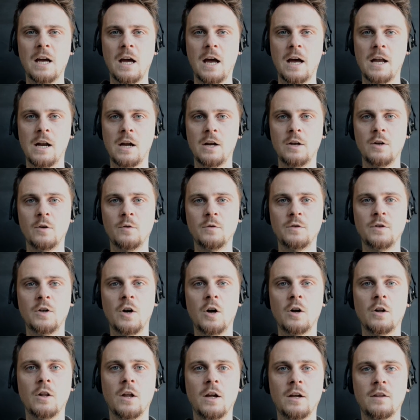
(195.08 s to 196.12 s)
And I don't
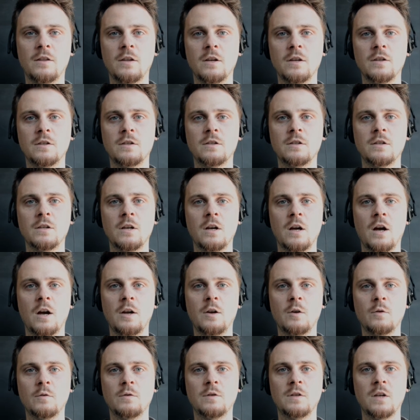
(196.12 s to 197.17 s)
talk like this. I
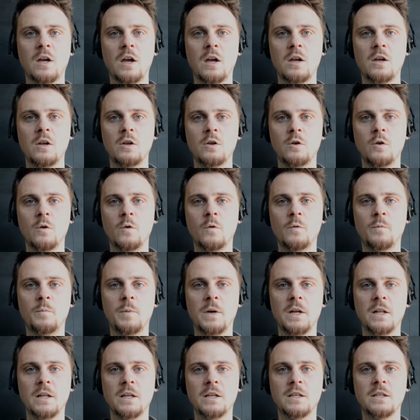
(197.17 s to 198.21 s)
don't say, you've
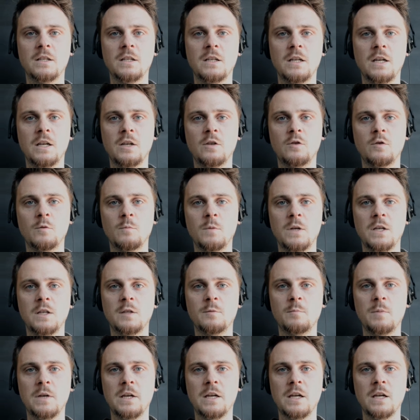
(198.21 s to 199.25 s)
been listening to me
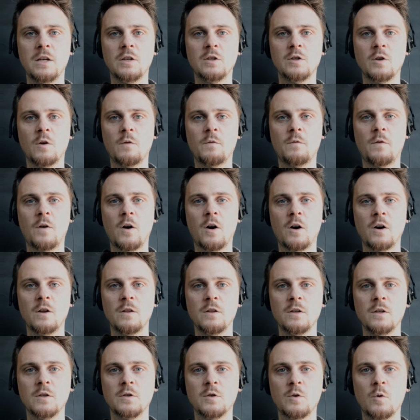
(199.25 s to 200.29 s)
speaking so far in
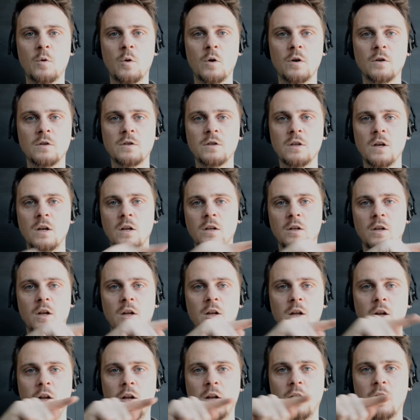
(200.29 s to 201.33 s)
this course. Da
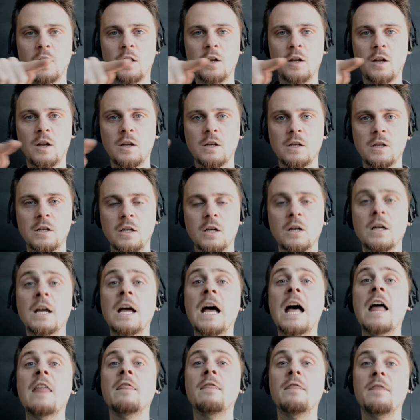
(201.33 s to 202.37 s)
da da da da da da.
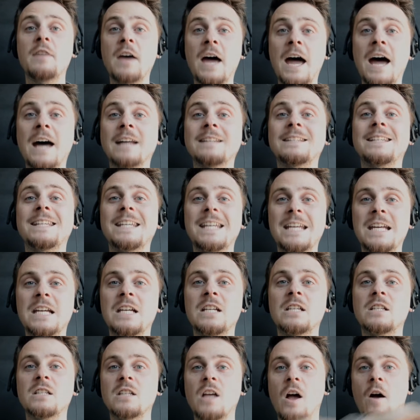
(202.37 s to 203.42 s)
That
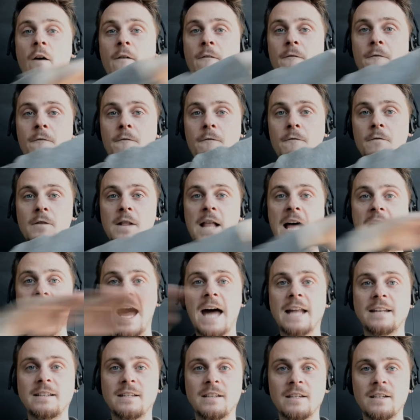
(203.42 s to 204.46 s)
is
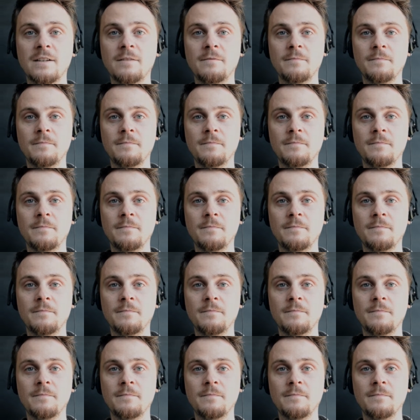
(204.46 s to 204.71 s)
flat.